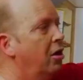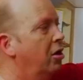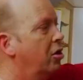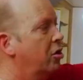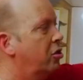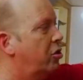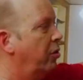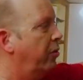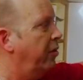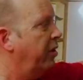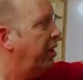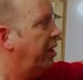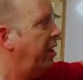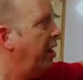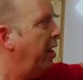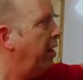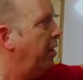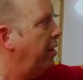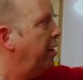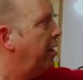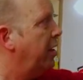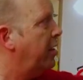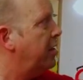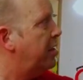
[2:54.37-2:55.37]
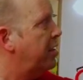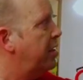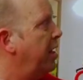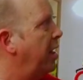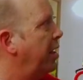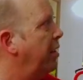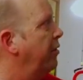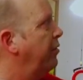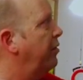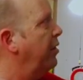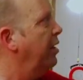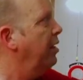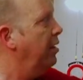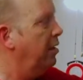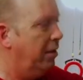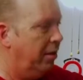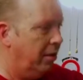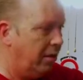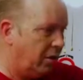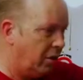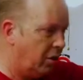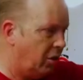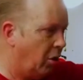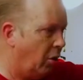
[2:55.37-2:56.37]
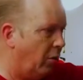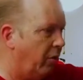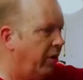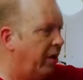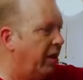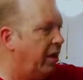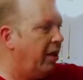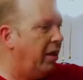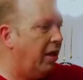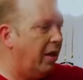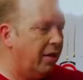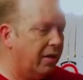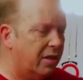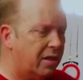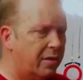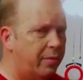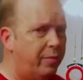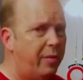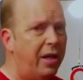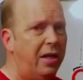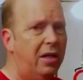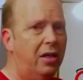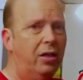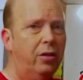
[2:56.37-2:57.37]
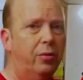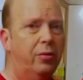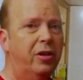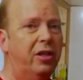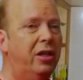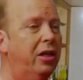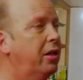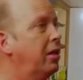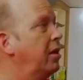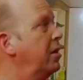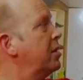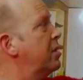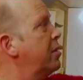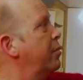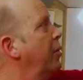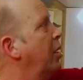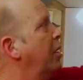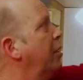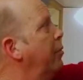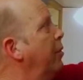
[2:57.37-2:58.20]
So again, instead of going and spending the ridiculous amount of